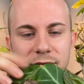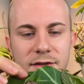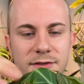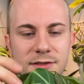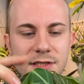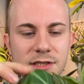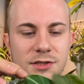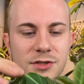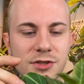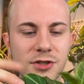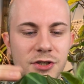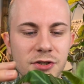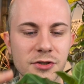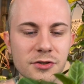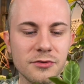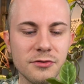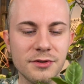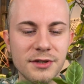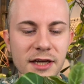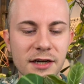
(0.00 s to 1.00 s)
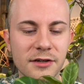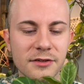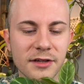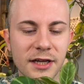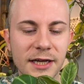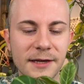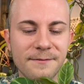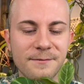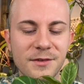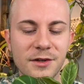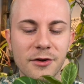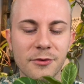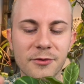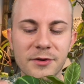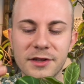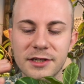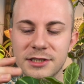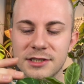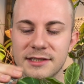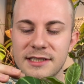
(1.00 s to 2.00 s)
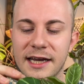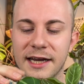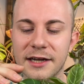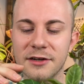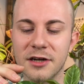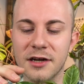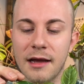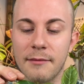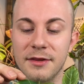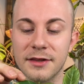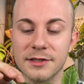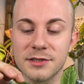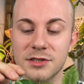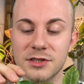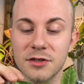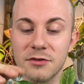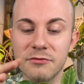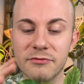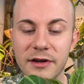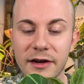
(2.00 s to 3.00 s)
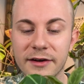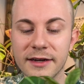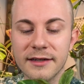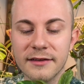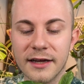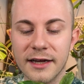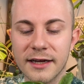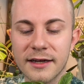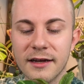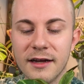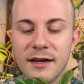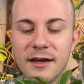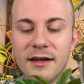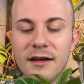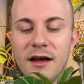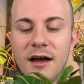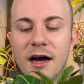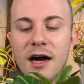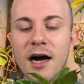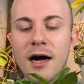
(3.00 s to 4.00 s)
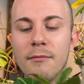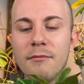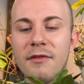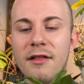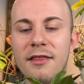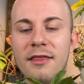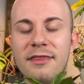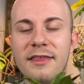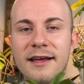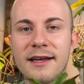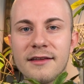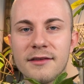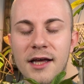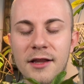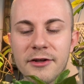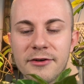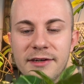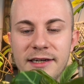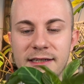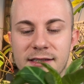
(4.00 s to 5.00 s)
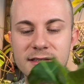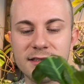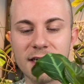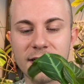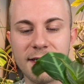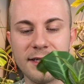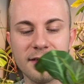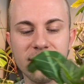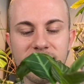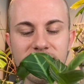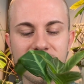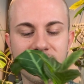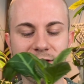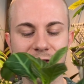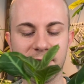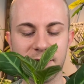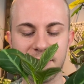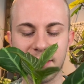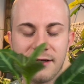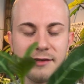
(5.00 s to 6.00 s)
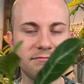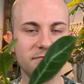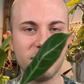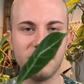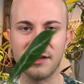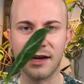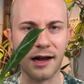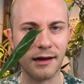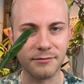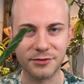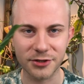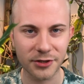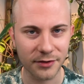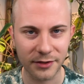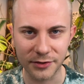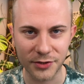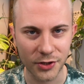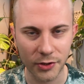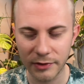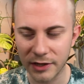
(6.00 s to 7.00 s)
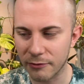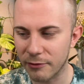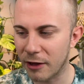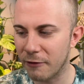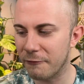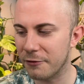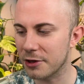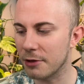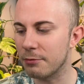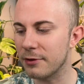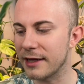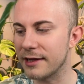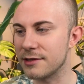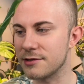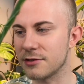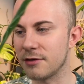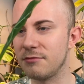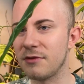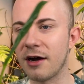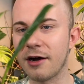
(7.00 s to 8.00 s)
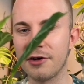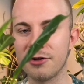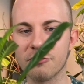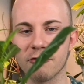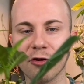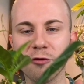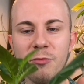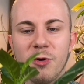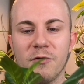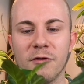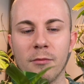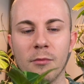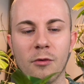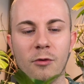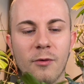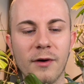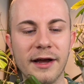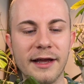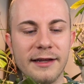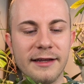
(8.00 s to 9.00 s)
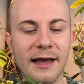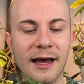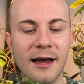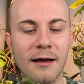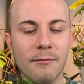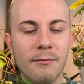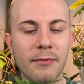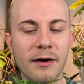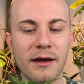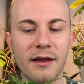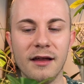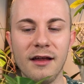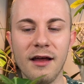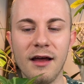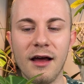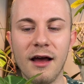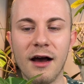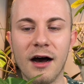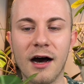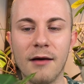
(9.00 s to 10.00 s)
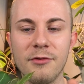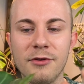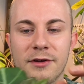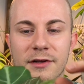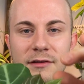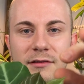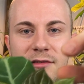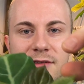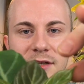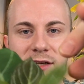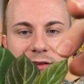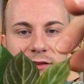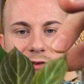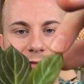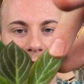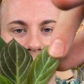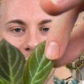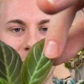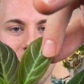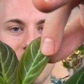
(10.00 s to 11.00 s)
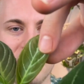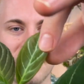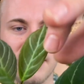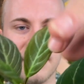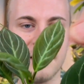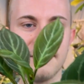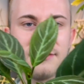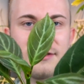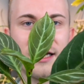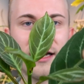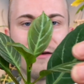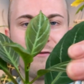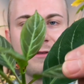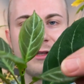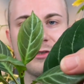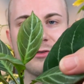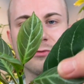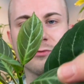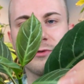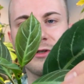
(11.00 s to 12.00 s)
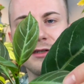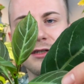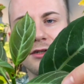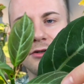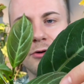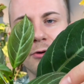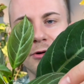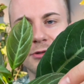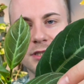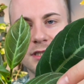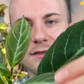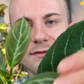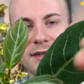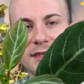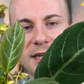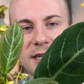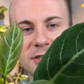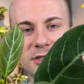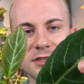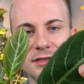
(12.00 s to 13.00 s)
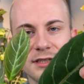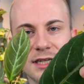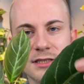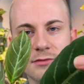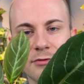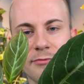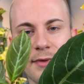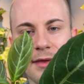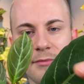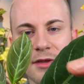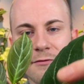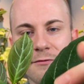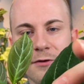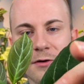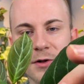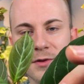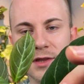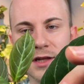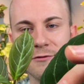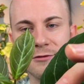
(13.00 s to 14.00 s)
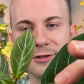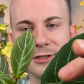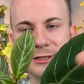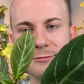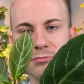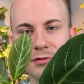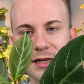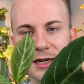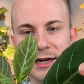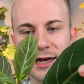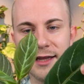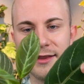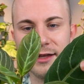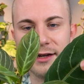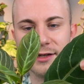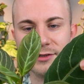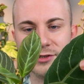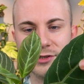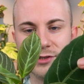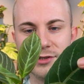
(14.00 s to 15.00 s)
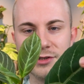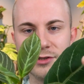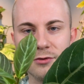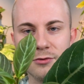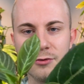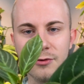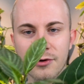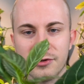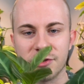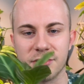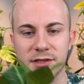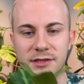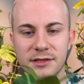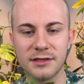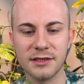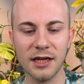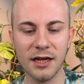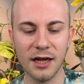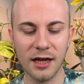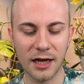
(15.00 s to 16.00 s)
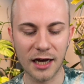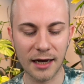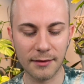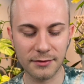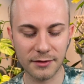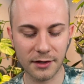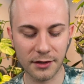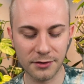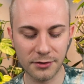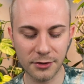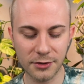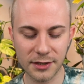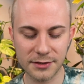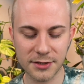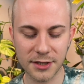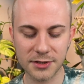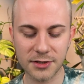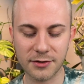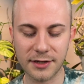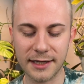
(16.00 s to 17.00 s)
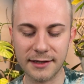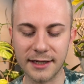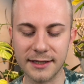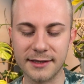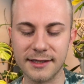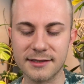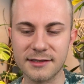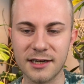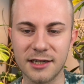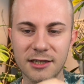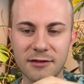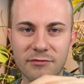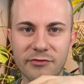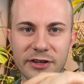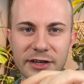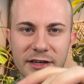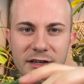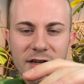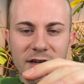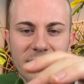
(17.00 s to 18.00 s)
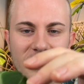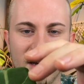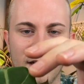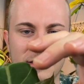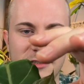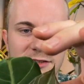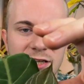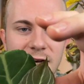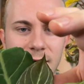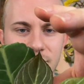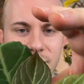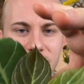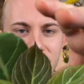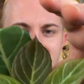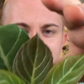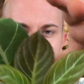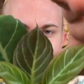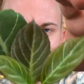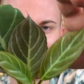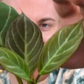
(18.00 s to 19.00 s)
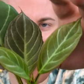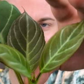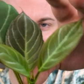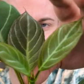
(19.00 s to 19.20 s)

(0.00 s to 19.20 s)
There's these two that are like, you know, really just hanging on. I mean, they're still very like um, thick and leathery and succulent, that they're like, I'm sure they're doing well for the plant, so I'm not going to remove them quite yet. But um, you can see the new leaves have this really gorgeous venation. That's what made me fall in love with this plant. I think it's just so gorgeous. Um, the new leaves also get like this kind of like autumnal color to them.